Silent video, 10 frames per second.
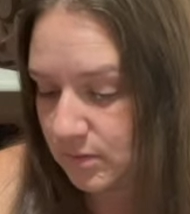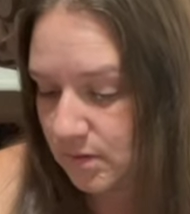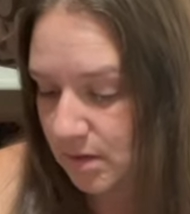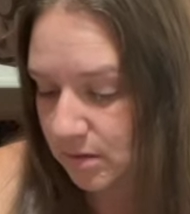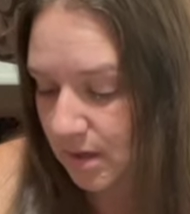
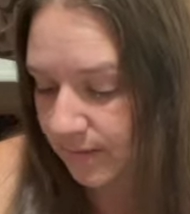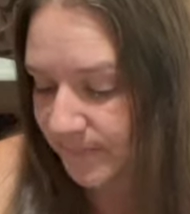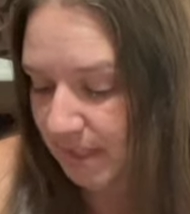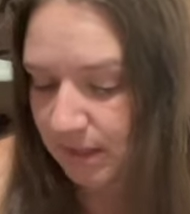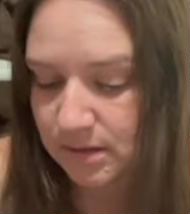a lot of
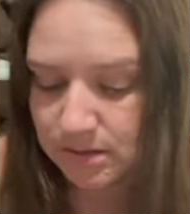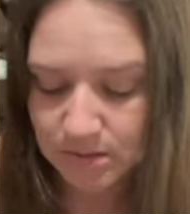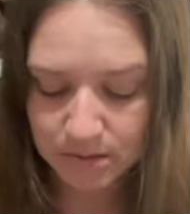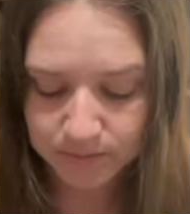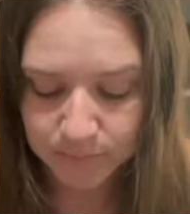pink
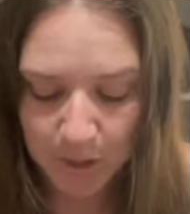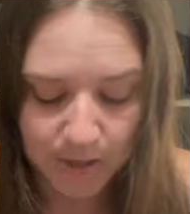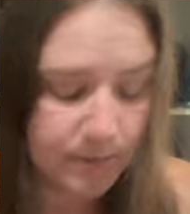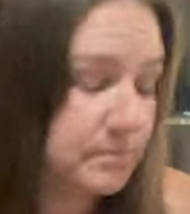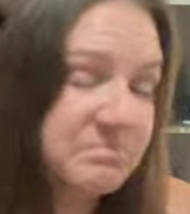on the
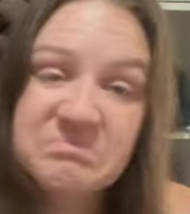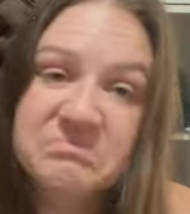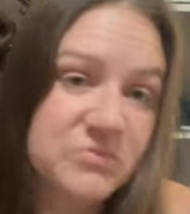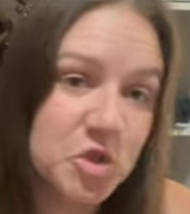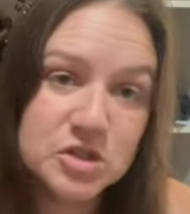bottom,
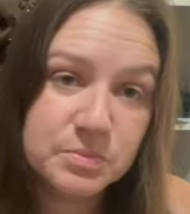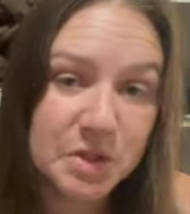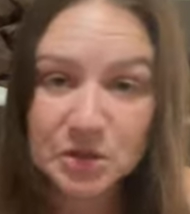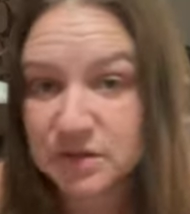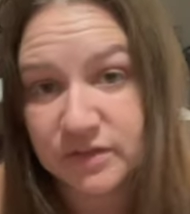just
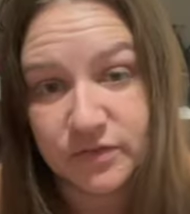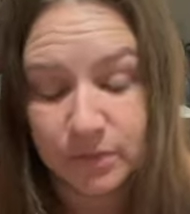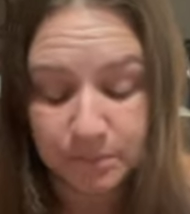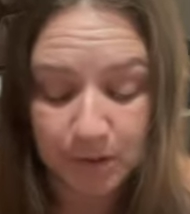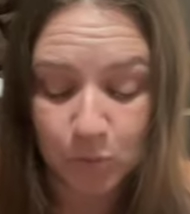purely from
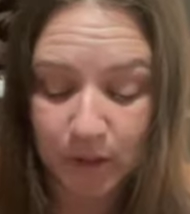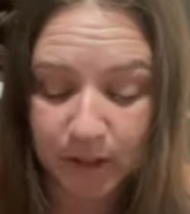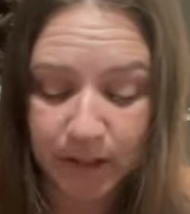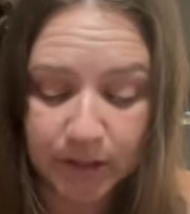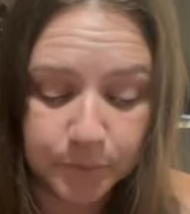me
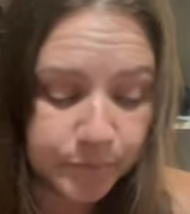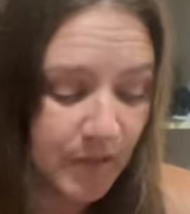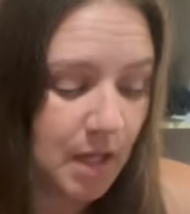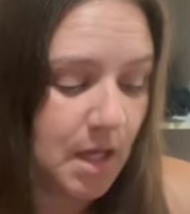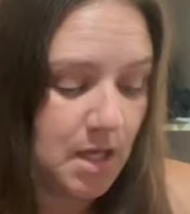wearing it.
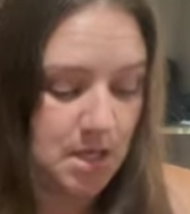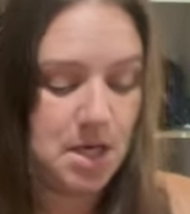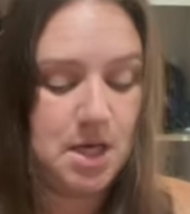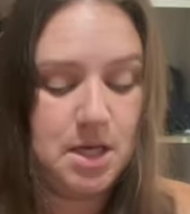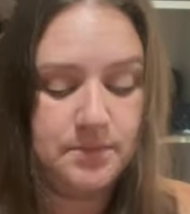
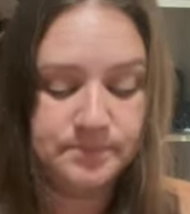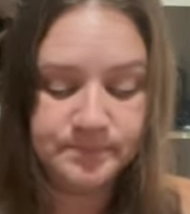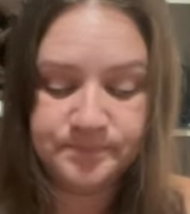And